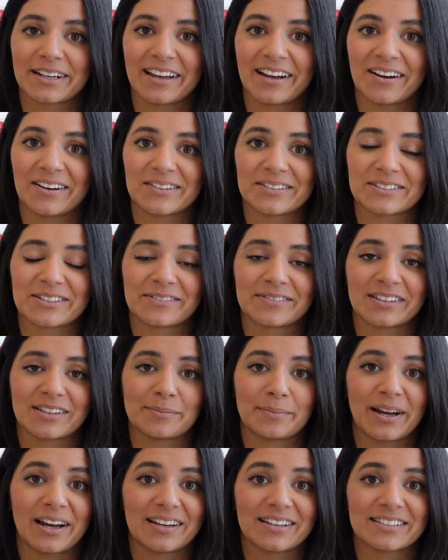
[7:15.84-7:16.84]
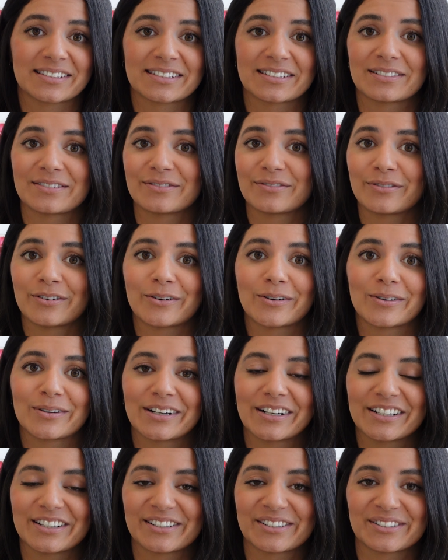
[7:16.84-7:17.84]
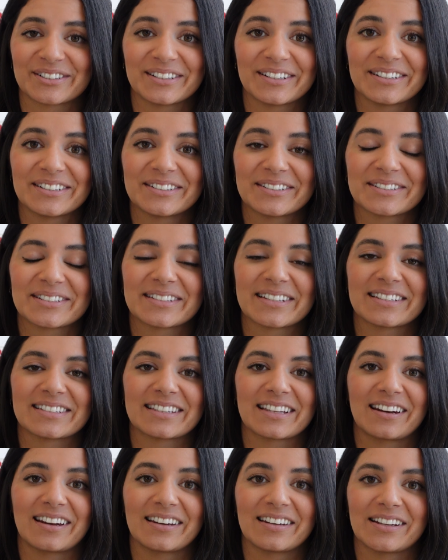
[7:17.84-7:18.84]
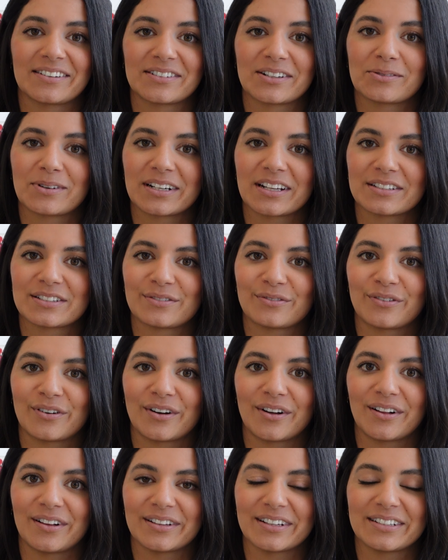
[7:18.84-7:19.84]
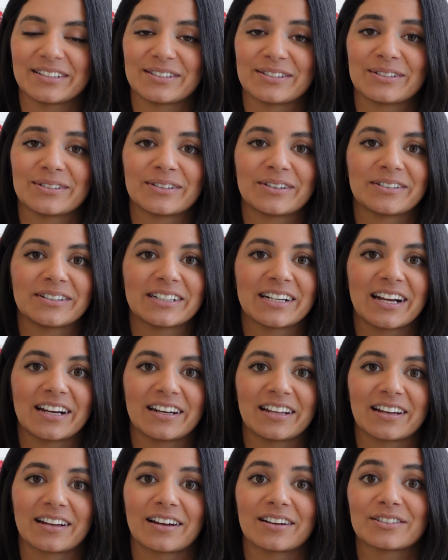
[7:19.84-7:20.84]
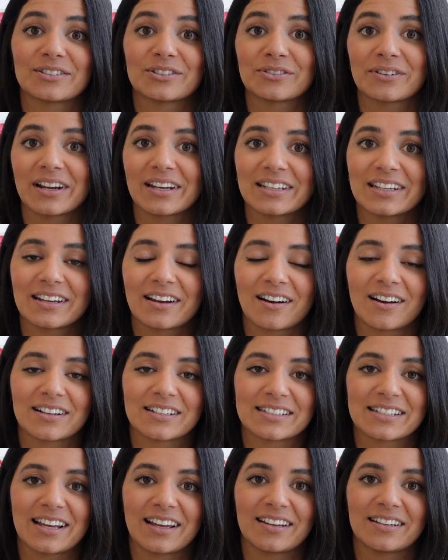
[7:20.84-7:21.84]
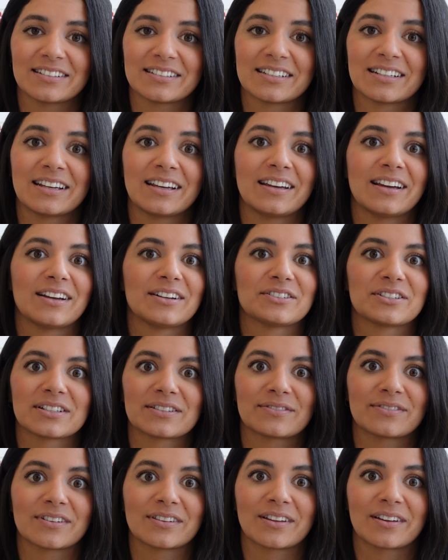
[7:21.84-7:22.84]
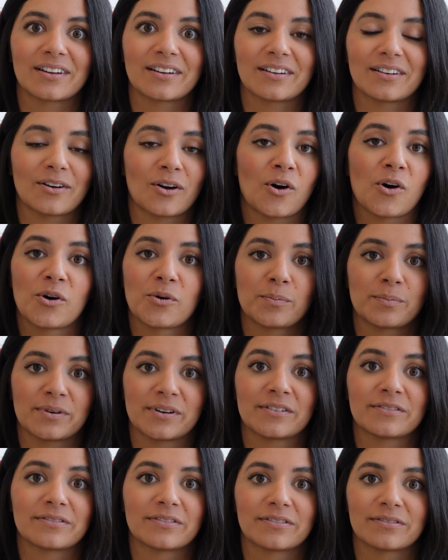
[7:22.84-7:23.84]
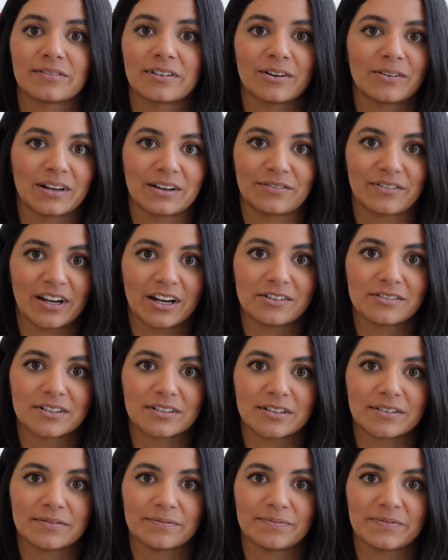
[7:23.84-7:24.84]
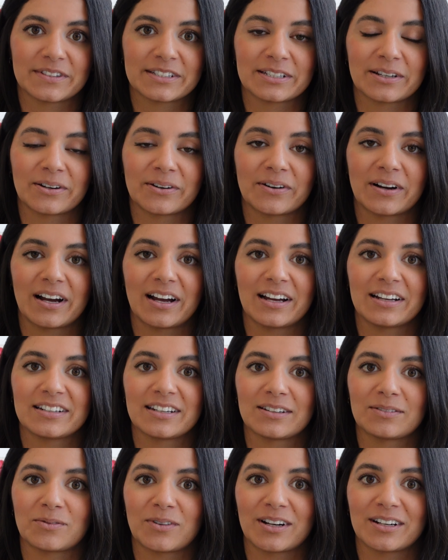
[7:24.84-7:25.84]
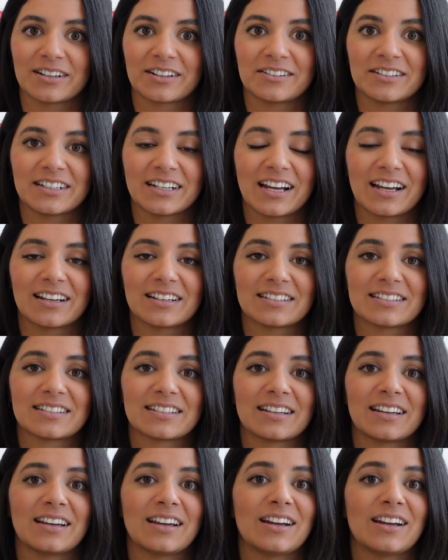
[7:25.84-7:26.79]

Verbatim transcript: account over the past four ish years is that I never wanted to fall into creating trendy content just for the hope of going viral. So I didn't want to create